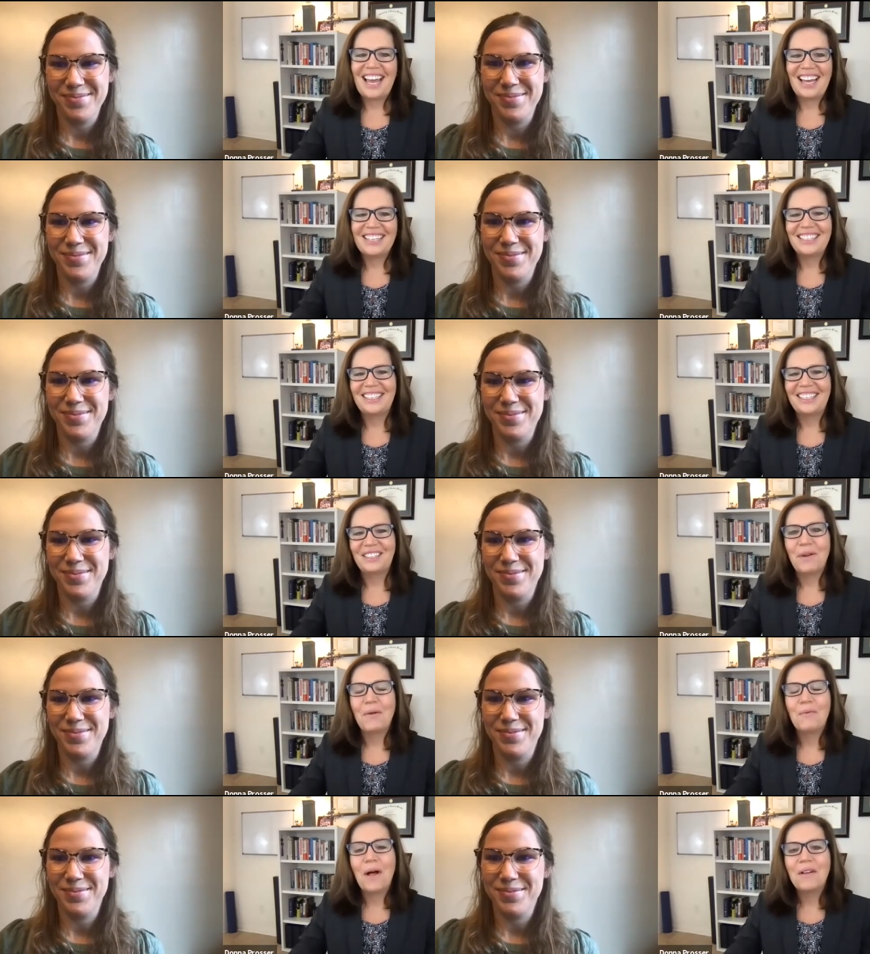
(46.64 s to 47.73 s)
Speaker 1: Excellent.
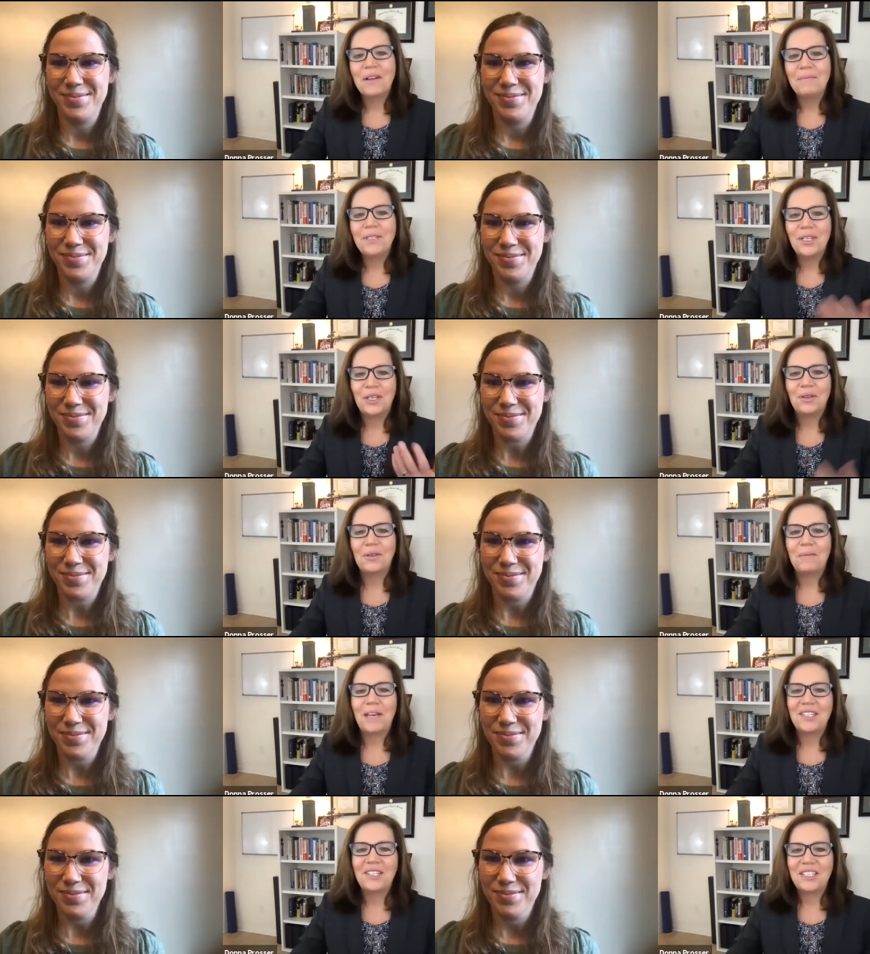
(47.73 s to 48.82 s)
Well, welcome to the
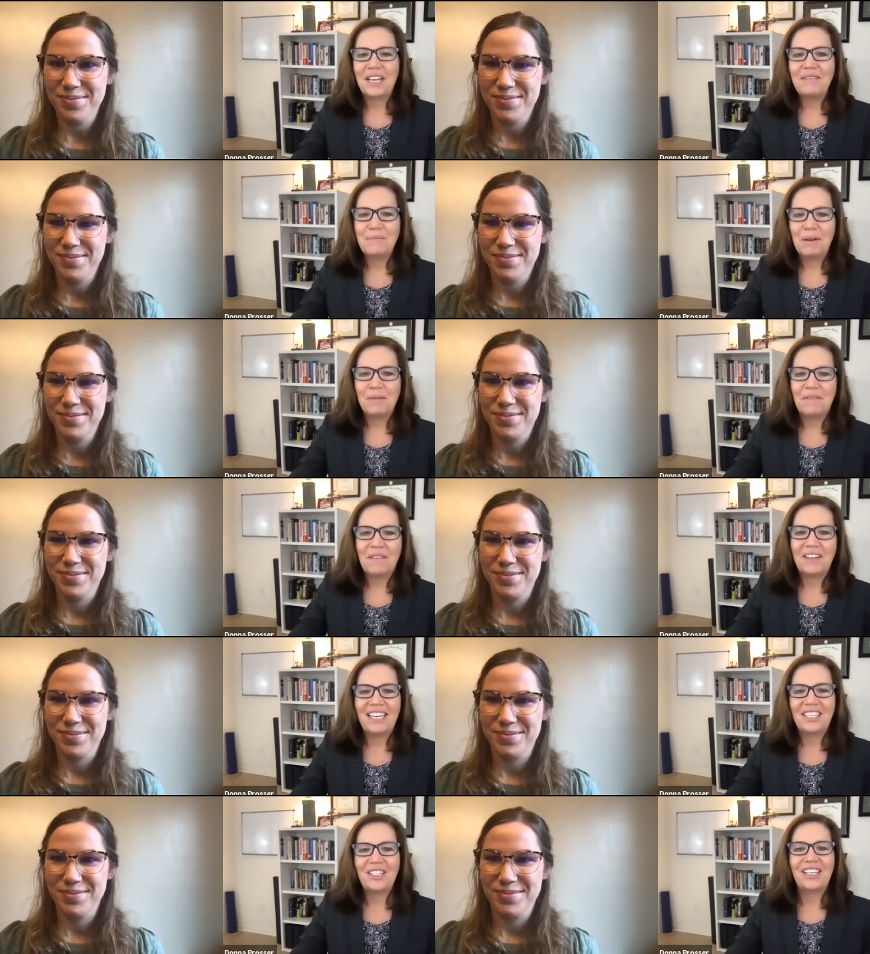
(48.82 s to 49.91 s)
Patient Safety Movement
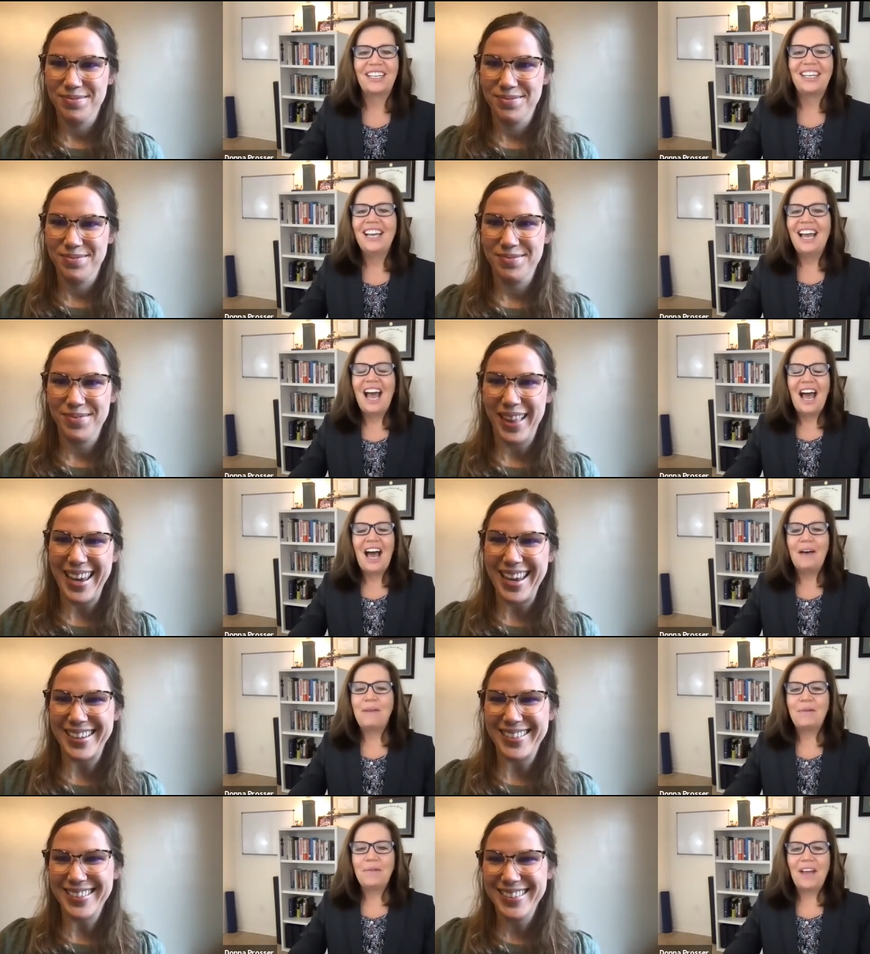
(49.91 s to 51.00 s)
Foundation.
Speaker 2: Thank you. Um,
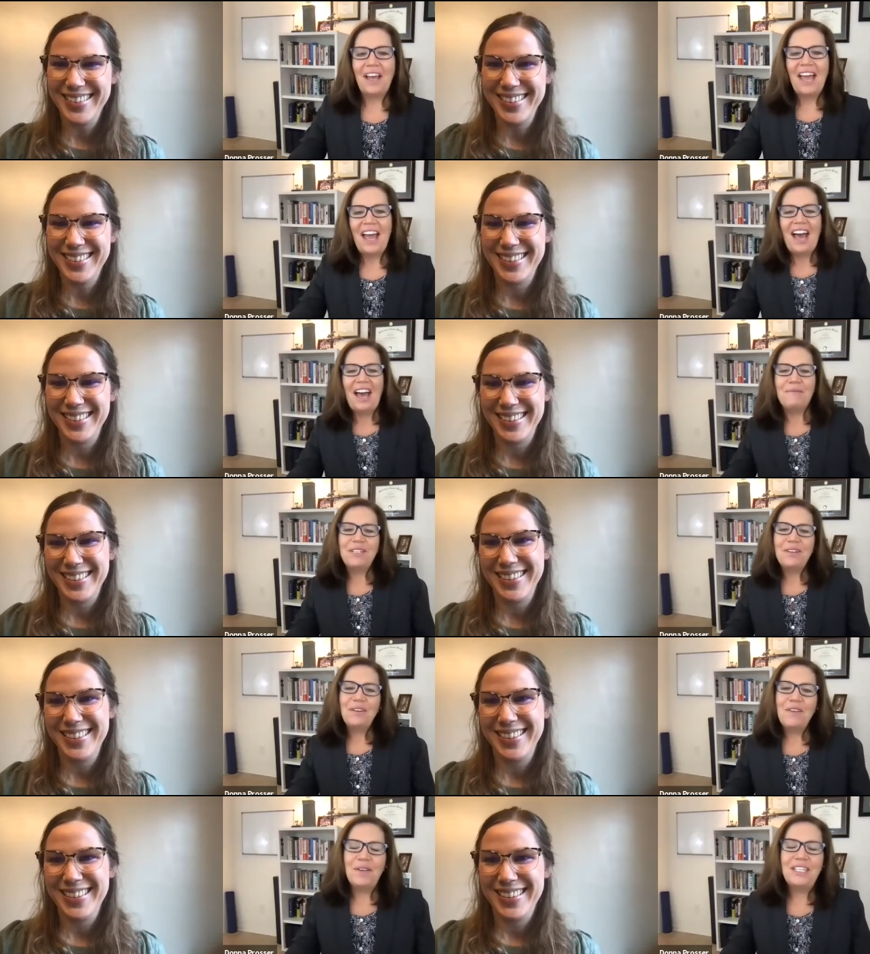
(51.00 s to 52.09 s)
I
Speaker 1: I wonder
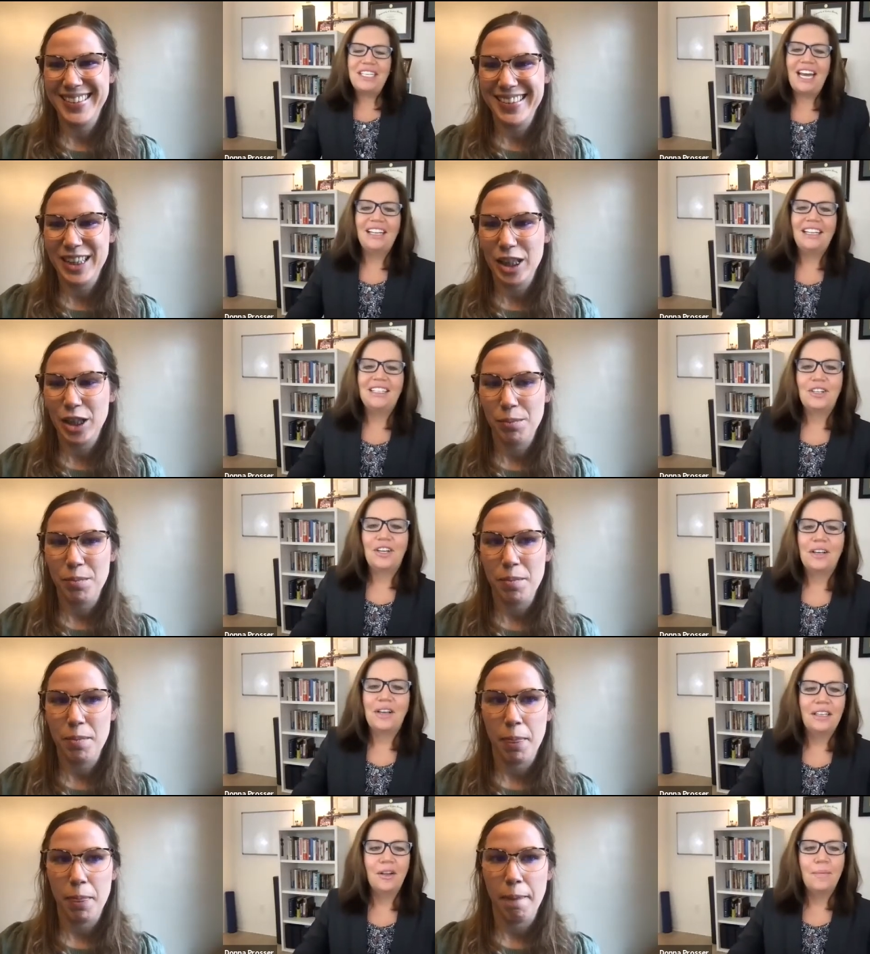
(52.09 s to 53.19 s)
if you could tell us a,
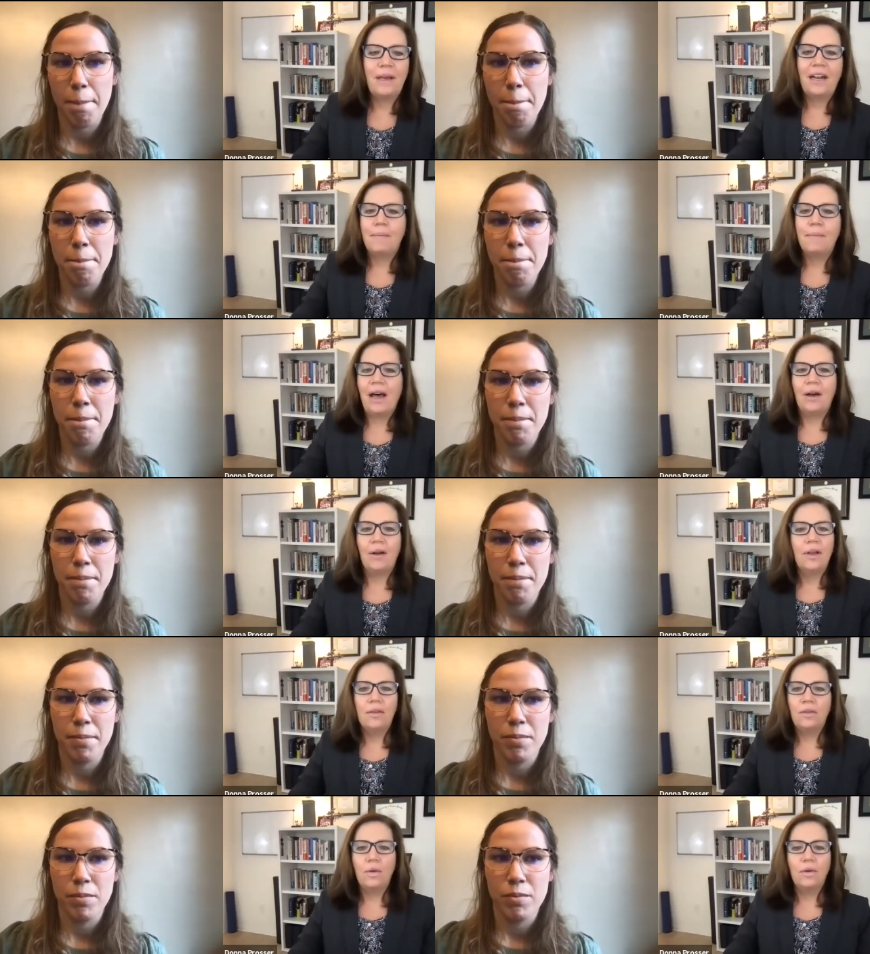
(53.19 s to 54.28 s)
a little bit about
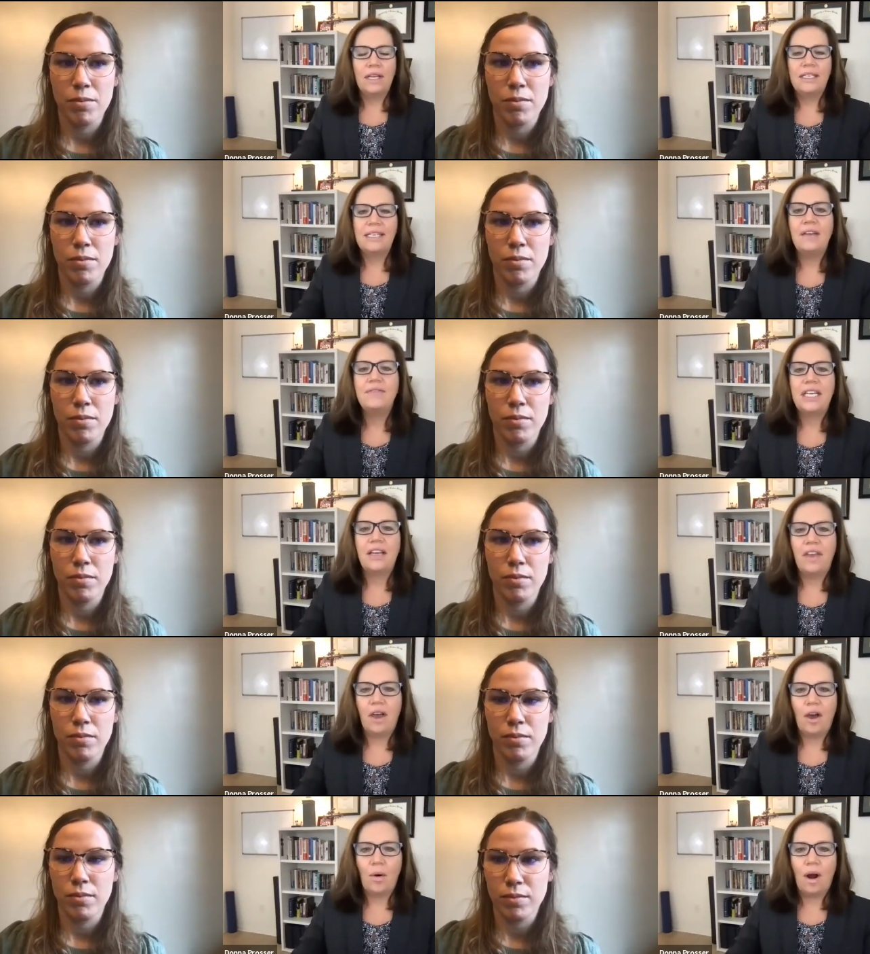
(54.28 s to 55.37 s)
safety in the
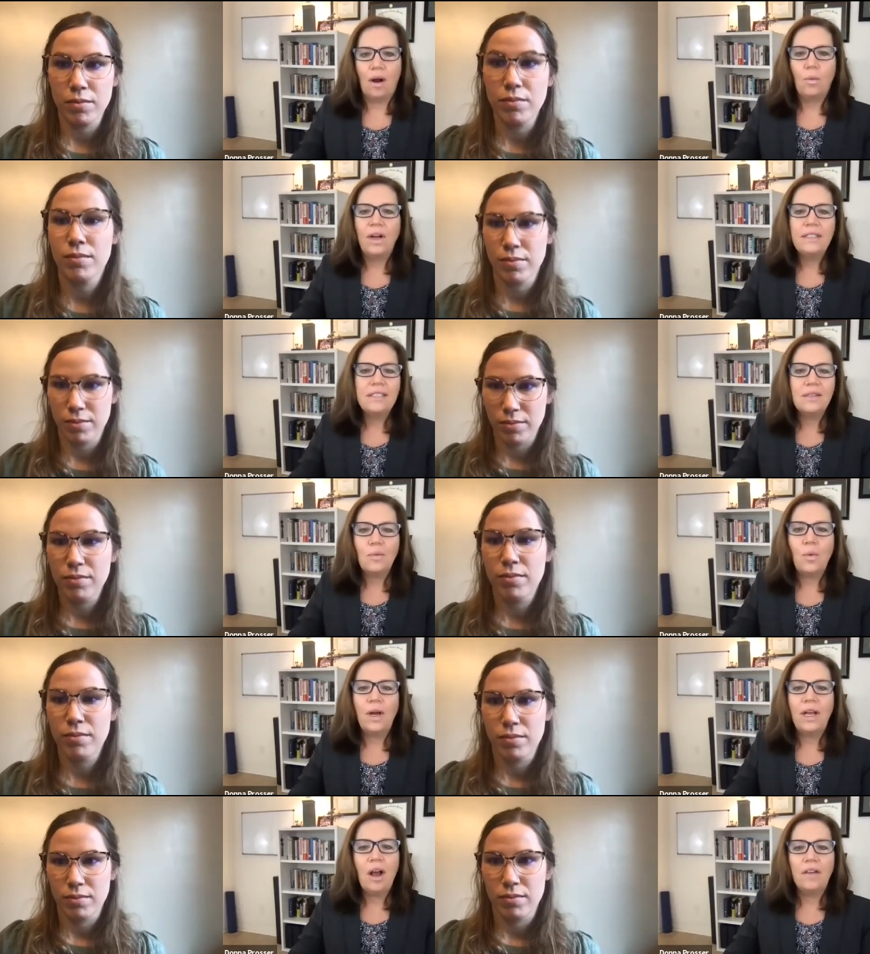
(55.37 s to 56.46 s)
O R. What's, what